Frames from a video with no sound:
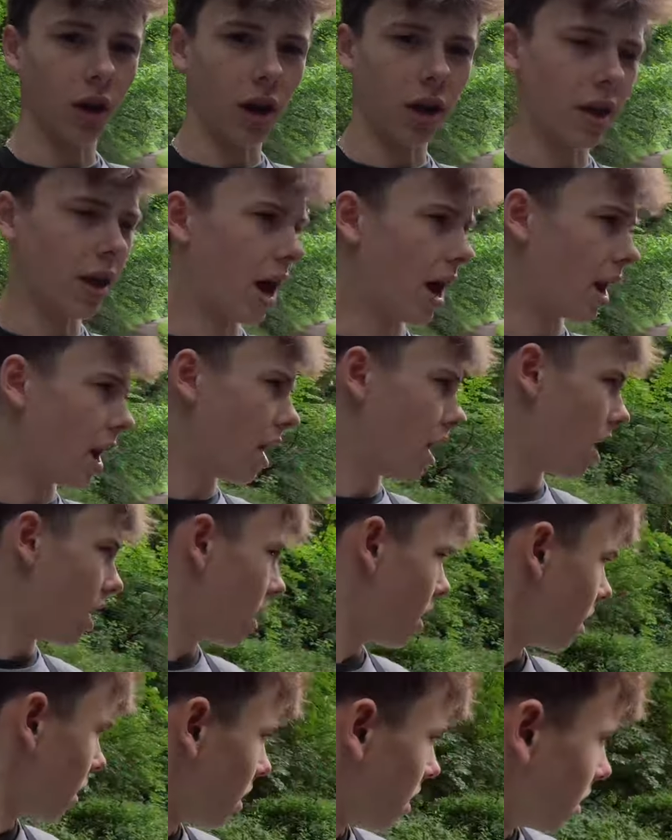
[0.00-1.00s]
And then
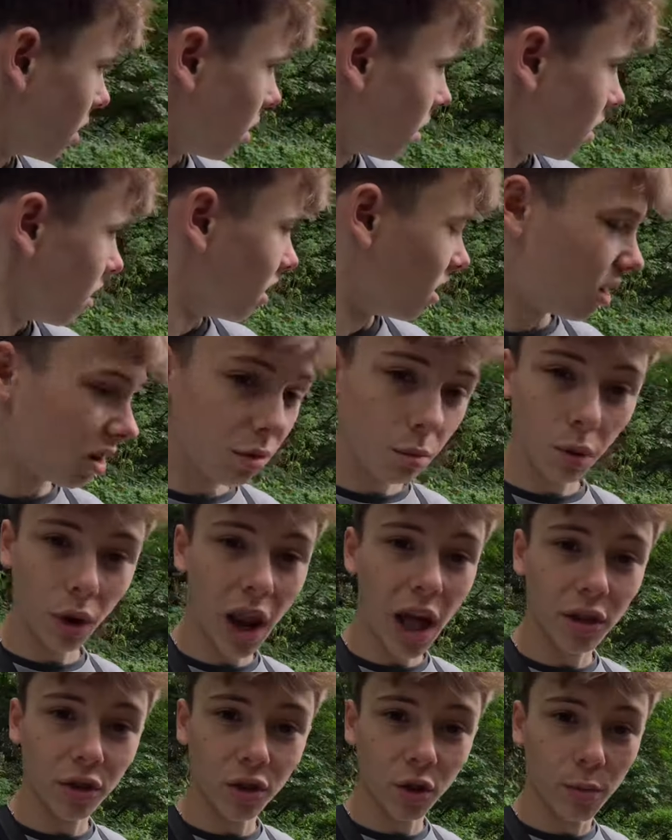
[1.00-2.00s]
we'll
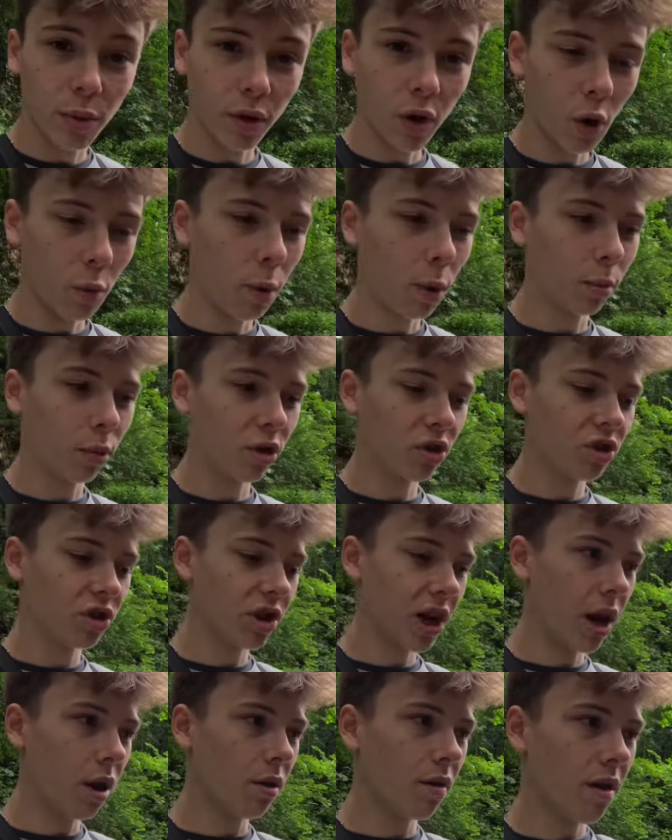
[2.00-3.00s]
end up a couple bridges
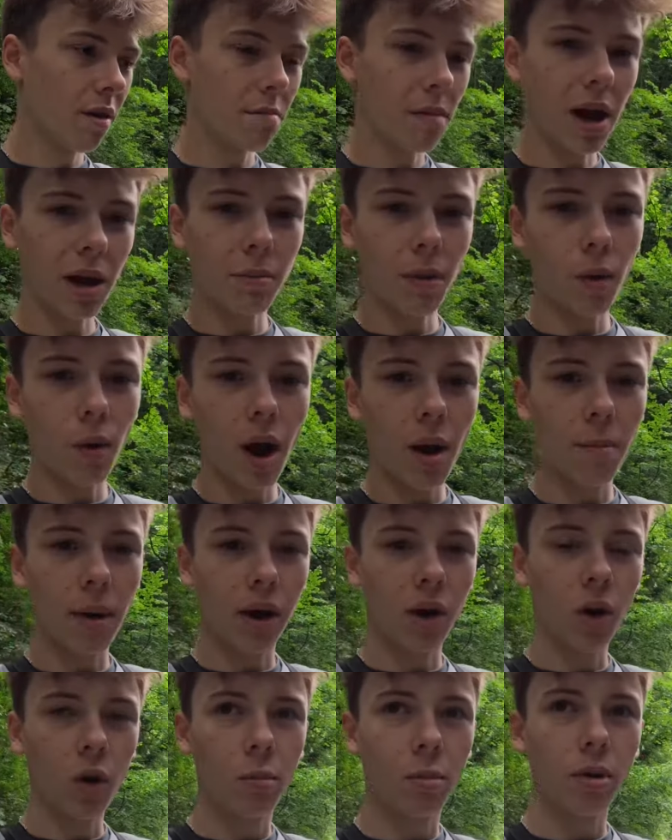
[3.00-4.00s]
down and then make my way
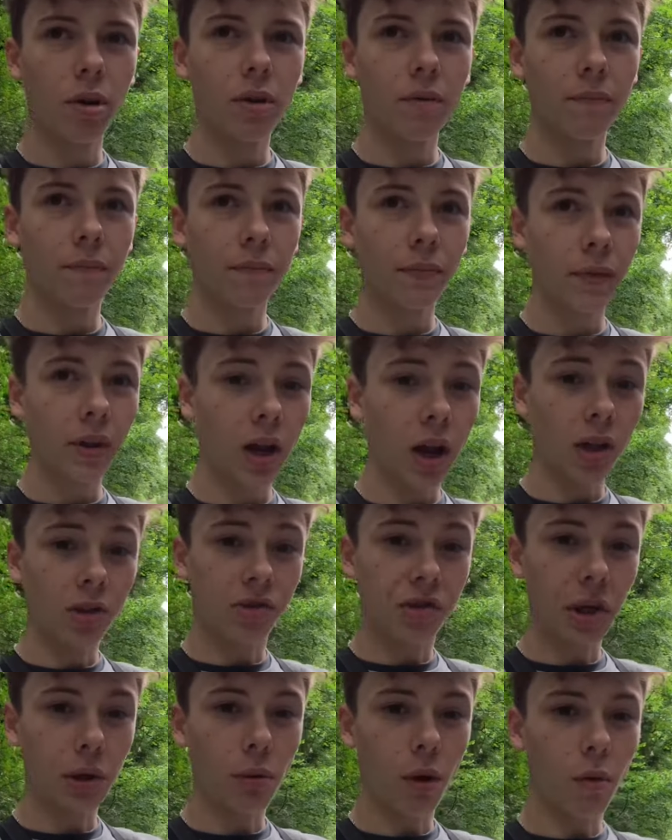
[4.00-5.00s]
back up and
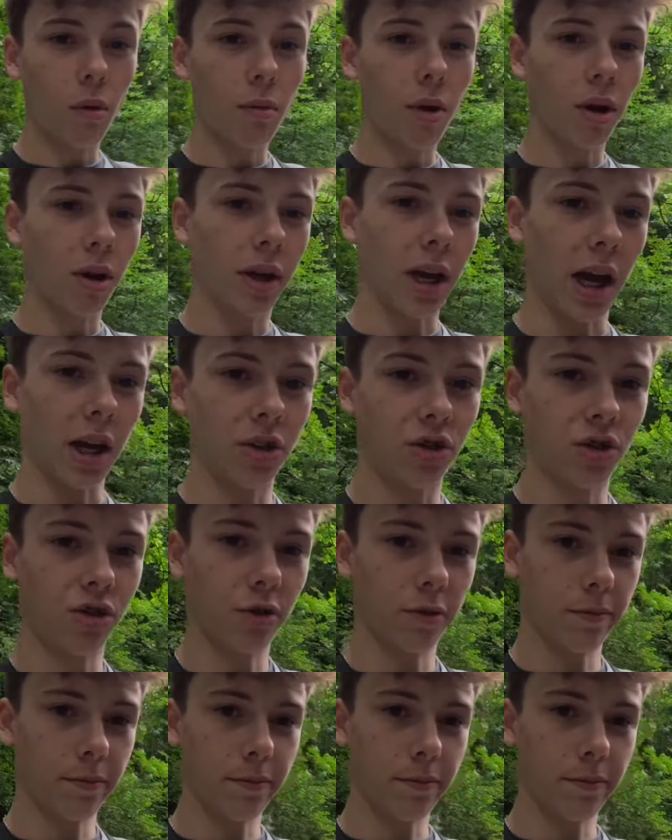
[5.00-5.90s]
see what we might catch.